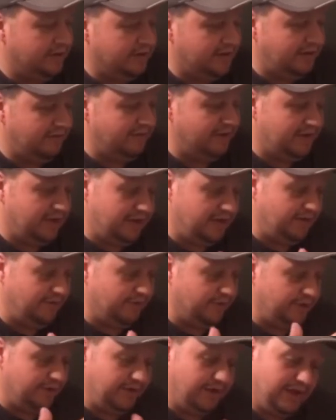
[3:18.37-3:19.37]
a DVD
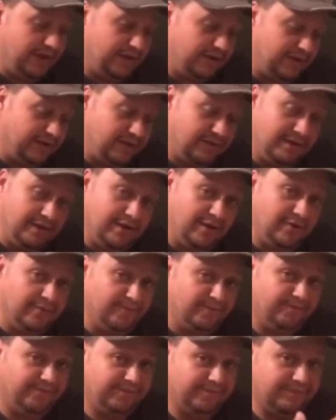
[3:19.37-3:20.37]
where you get,
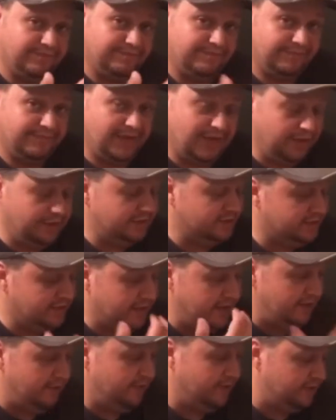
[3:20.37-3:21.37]
you just
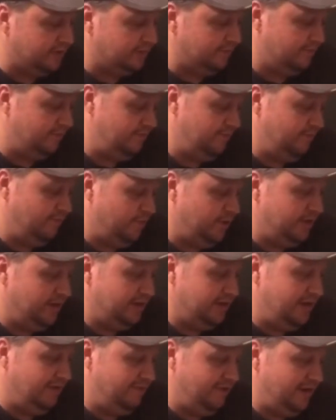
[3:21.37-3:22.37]
get what a
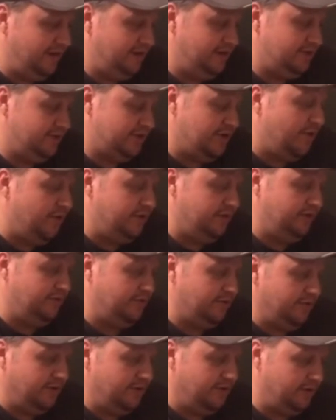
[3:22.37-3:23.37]
DVD is showing
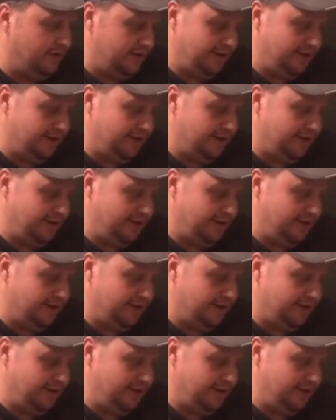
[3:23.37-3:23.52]
you on,